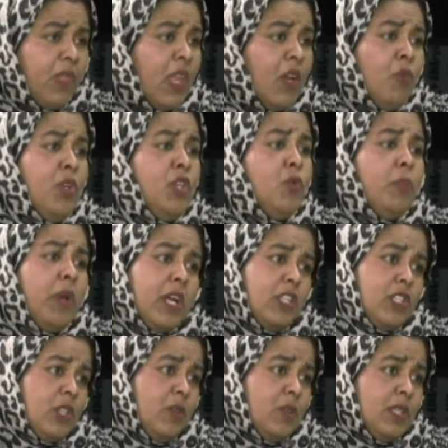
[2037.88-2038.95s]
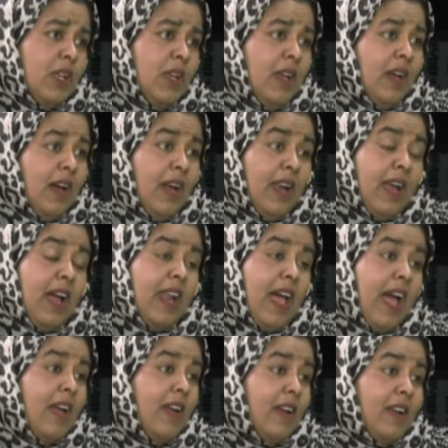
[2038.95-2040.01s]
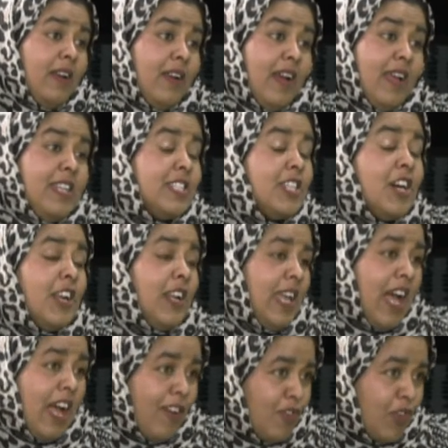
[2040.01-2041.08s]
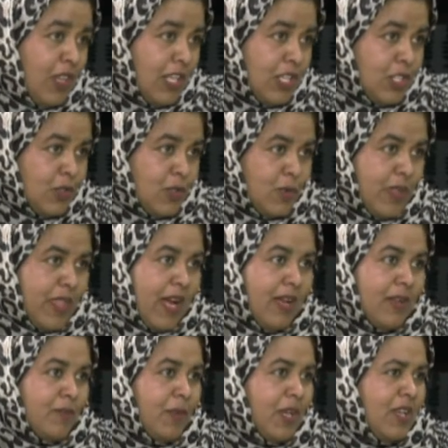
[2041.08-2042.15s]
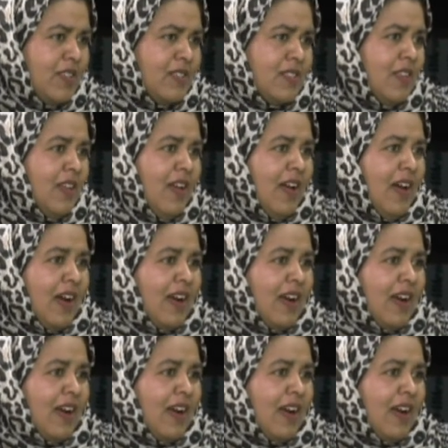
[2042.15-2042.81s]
We do pick and choose, and internally I have real issues with that, because I